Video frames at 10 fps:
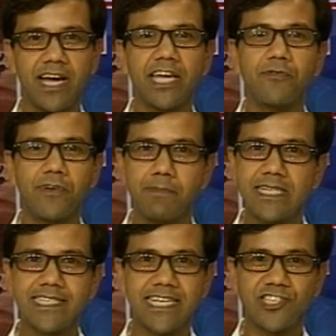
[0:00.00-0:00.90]
in
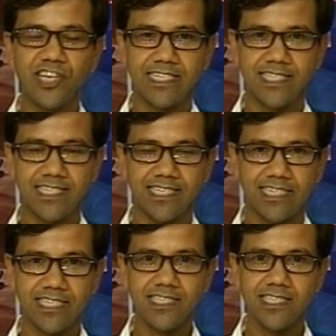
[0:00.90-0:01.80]
Women's and Gender
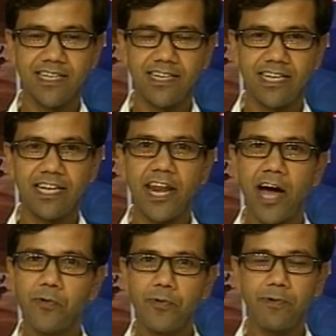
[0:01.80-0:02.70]
Studies,
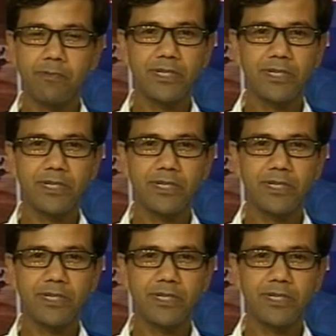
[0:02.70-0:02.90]
now we will be